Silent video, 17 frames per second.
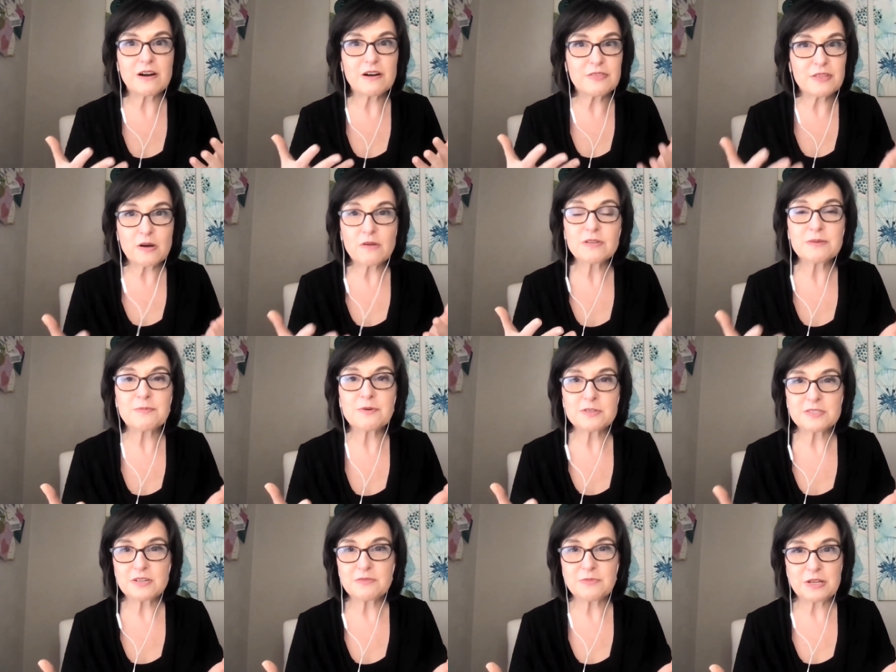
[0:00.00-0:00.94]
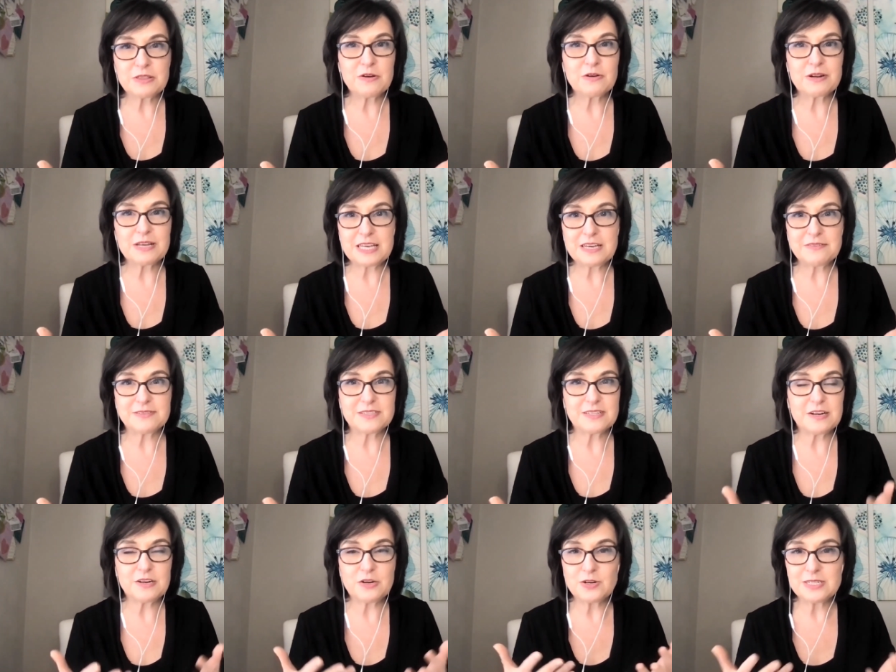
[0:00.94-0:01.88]
are the only person with your
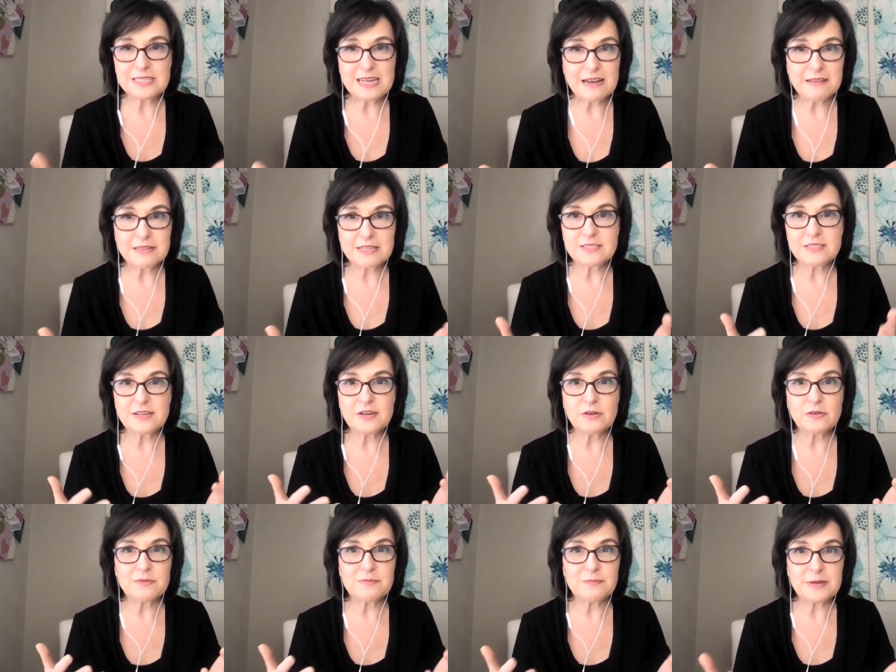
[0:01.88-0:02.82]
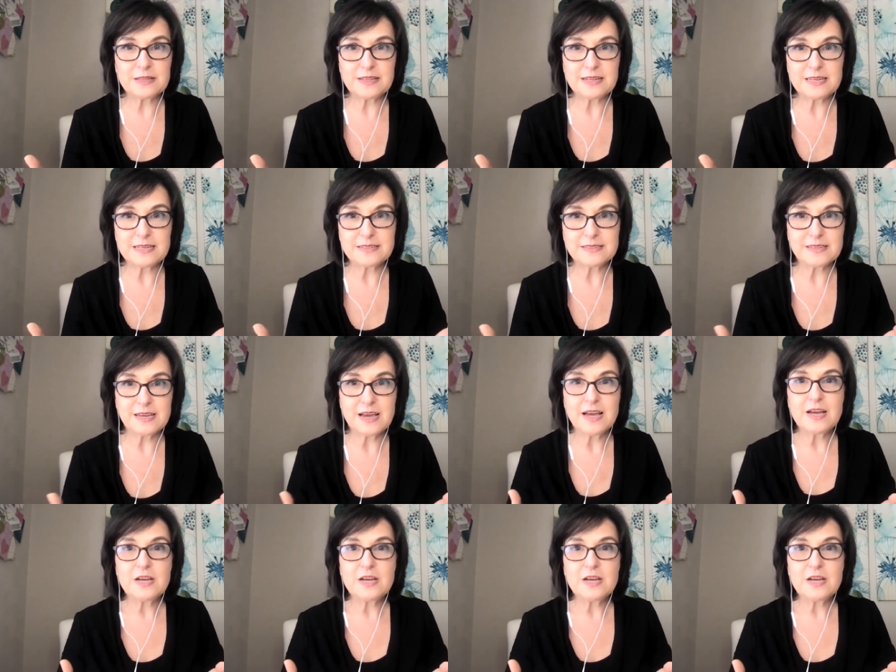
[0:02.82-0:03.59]
gifts and your talents and your abilities.